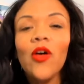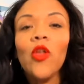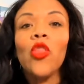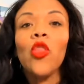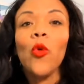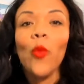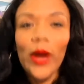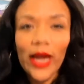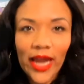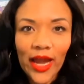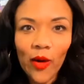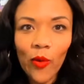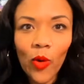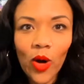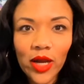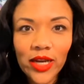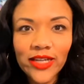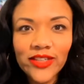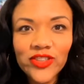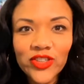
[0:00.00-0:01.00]
the way I
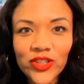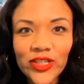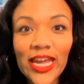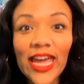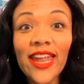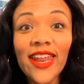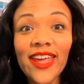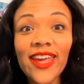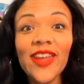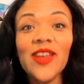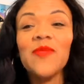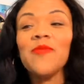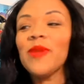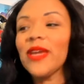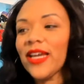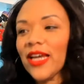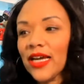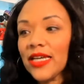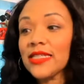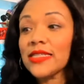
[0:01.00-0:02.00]
wanted to get it,
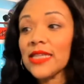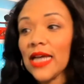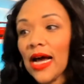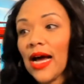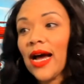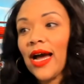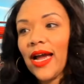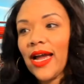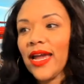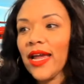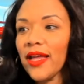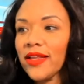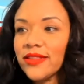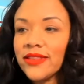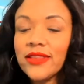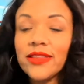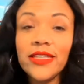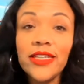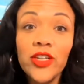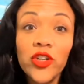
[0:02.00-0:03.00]
because I
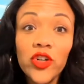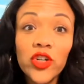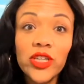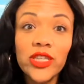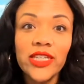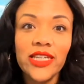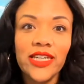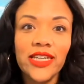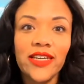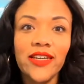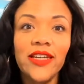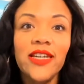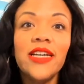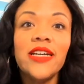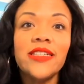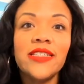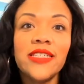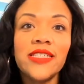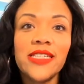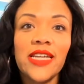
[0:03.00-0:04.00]
literally
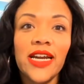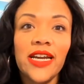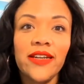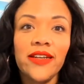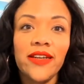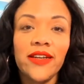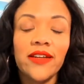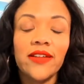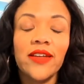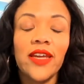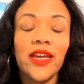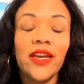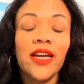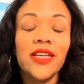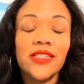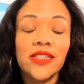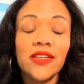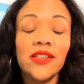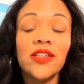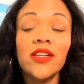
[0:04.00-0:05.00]
designed it. Okay, guys,
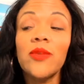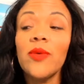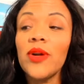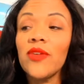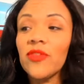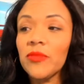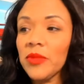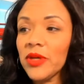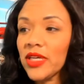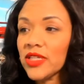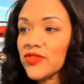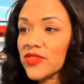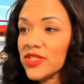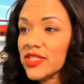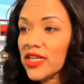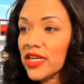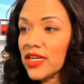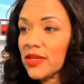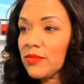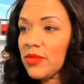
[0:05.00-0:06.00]
I'm gonna look away from you guys for a
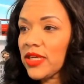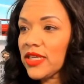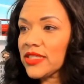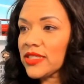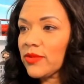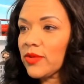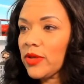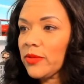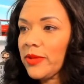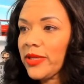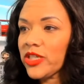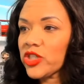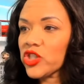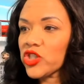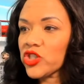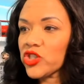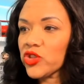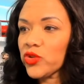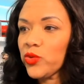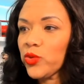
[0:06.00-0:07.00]
second because I want to make
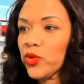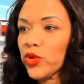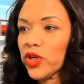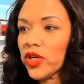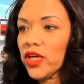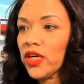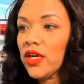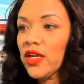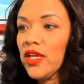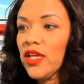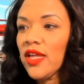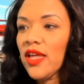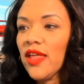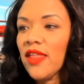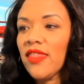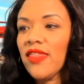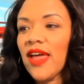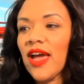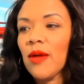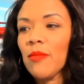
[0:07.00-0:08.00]
sure
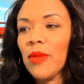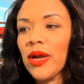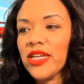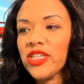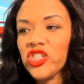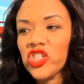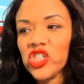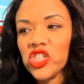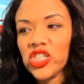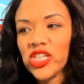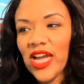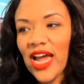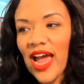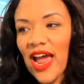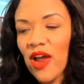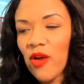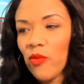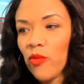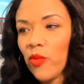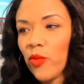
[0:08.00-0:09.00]
that my
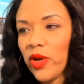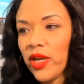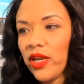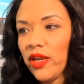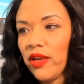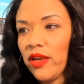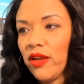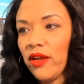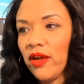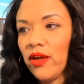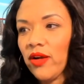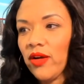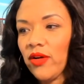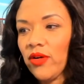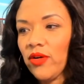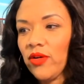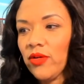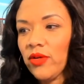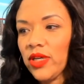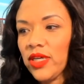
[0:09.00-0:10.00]
chat
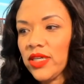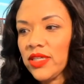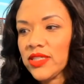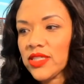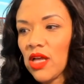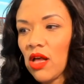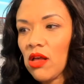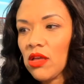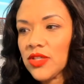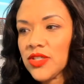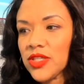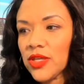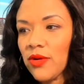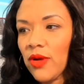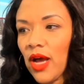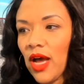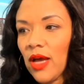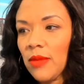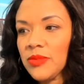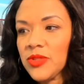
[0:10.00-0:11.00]
window is also
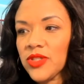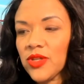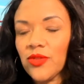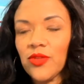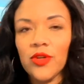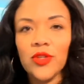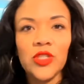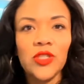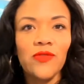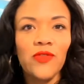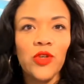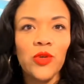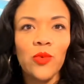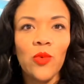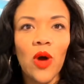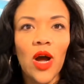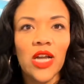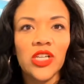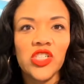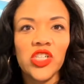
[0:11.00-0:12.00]
up. So those of you
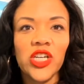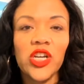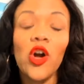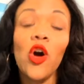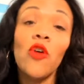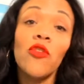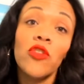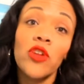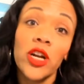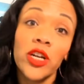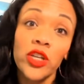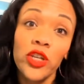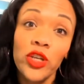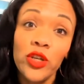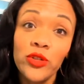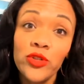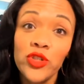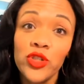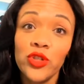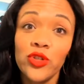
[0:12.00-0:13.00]
watching over on
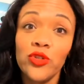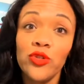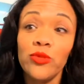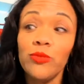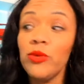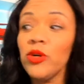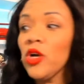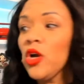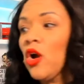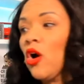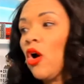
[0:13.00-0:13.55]
YouTube